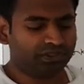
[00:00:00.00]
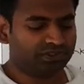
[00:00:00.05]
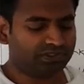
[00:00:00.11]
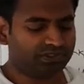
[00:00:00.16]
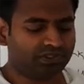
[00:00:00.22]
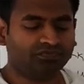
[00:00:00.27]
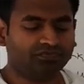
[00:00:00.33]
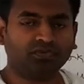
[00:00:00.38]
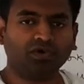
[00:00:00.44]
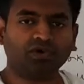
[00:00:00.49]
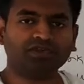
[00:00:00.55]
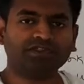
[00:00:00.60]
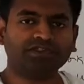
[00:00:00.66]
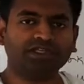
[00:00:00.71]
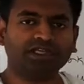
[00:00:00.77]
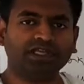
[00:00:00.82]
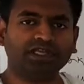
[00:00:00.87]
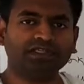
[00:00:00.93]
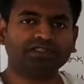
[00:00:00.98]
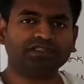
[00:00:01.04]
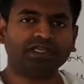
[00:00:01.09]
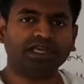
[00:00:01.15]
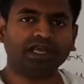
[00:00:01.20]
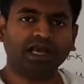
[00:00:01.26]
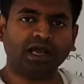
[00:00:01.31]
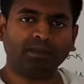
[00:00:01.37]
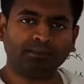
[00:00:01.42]
So the force
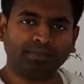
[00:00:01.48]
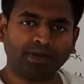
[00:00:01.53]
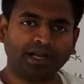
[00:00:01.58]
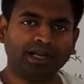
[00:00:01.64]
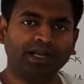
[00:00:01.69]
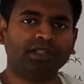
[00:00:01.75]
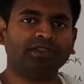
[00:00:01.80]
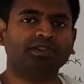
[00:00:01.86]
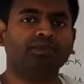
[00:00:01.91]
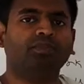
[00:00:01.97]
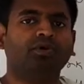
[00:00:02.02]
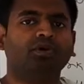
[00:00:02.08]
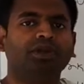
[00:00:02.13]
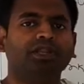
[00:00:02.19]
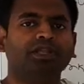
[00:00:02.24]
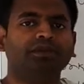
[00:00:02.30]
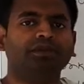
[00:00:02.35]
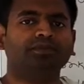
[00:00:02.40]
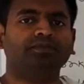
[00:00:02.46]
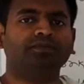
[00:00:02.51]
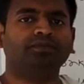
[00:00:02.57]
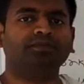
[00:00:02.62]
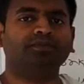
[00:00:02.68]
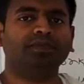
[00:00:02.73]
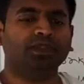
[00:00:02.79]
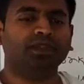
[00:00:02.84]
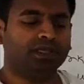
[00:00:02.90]
is applied on the body.
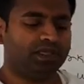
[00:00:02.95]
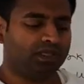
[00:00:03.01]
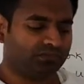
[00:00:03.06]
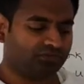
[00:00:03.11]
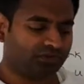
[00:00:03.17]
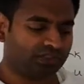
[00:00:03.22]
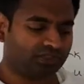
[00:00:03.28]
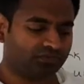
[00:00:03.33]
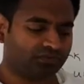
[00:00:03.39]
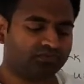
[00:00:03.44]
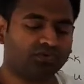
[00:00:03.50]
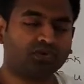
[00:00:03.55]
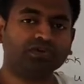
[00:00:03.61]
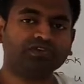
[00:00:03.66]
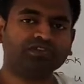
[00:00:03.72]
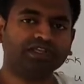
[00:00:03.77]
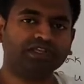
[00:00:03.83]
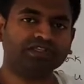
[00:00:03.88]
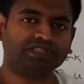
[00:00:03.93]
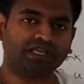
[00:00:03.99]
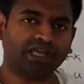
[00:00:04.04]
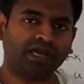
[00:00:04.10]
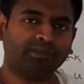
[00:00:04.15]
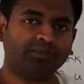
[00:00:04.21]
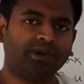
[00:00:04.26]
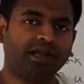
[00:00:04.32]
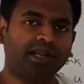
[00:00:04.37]
When the force is
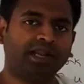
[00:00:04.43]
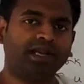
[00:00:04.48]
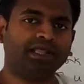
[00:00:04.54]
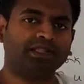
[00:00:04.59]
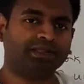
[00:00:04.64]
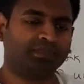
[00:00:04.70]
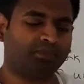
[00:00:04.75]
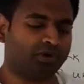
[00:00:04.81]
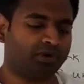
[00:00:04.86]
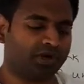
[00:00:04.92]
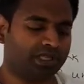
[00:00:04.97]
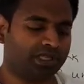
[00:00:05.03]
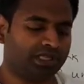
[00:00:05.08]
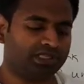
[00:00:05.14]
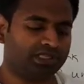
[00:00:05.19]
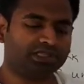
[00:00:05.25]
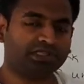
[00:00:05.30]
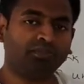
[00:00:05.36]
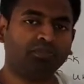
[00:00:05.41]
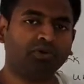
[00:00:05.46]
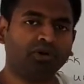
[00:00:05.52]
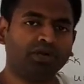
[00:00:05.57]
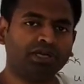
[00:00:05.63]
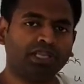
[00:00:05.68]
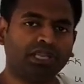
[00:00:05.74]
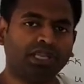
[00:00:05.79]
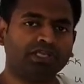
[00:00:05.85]
applied on the
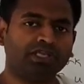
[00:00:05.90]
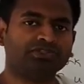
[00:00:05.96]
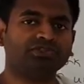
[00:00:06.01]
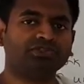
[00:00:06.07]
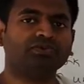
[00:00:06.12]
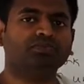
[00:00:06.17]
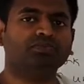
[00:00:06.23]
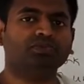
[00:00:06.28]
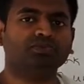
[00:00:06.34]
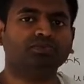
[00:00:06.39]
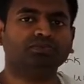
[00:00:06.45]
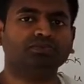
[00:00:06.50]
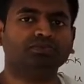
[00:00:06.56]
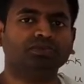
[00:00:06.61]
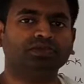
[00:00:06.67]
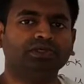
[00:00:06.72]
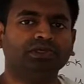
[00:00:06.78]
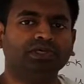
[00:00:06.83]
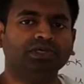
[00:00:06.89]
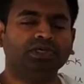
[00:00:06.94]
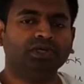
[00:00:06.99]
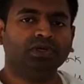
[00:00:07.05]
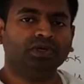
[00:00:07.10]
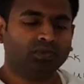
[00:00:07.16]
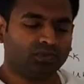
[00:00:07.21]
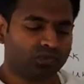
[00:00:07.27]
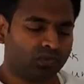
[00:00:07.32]
body has to move.
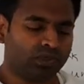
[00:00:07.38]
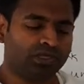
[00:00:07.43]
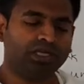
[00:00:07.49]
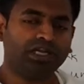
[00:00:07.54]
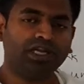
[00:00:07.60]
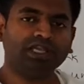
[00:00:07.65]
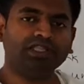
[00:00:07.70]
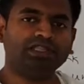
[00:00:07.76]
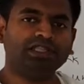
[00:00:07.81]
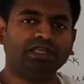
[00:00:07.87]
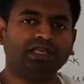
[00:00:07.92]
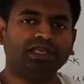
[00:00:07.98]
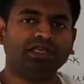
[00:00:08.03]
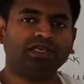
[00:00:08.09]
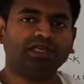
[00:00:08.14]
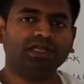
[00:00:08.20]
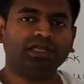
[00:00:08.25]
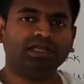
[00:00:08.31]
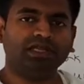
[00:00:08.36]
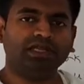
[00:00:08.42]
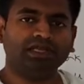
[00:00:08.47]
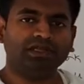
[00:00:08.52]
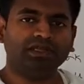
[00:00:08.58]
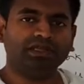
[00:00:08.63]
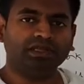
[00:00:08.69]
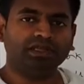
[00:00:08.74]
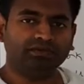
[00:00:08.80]
Only
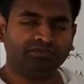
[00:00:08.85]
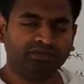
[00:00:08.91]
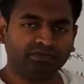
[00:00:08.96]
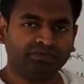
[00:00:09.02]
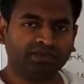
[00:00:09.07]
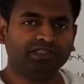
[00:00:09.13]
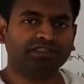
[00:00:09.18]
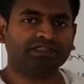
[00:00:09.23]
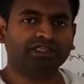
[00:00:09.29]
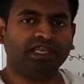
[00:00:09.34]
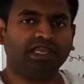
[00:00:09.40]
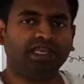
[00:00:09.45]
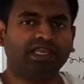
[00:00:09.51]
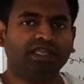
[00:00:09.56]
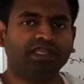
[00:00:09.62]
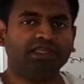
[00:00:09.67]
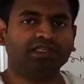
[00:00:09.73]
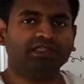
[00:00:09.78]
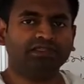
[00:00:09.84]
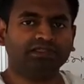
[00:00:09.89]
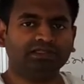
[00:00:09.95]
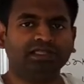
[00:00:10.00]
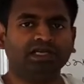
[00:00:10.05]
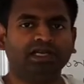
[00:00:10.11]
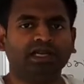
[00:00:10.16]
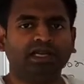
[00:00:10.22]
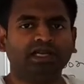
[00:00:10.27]
then we will say
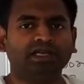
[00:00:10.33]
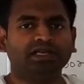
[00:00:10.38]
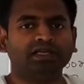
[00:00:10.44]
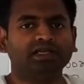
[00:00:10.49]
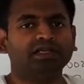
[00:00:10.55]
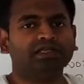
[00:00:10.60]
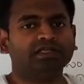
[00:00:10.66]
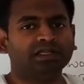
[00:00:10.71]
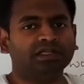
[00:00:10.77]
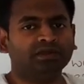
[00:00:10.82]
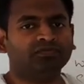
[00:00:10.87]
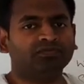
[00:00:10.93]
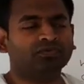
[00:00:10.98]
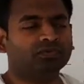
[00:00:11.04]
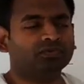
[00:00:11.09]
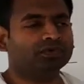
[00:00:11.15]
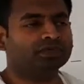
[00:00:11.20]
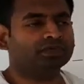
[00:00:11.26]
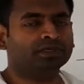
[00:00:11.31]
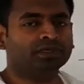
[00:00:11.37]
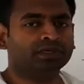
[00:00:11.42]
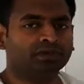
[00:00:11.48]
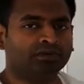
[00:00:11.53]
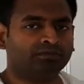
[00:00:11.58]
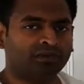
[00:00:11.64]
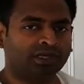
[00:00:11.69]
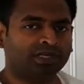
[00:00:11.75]
that if
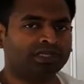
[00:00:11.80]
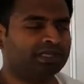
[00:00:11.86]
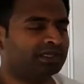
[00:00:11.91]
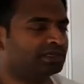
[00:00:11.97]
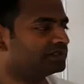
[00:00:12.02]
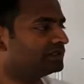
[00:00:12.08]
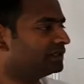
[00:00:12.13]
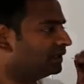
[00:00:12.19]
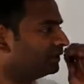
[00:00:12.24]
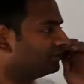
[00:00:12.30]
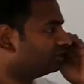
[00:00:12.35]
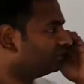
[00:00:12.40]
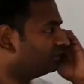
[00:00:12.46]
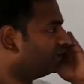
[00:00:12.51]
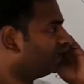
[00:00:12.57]
work is done.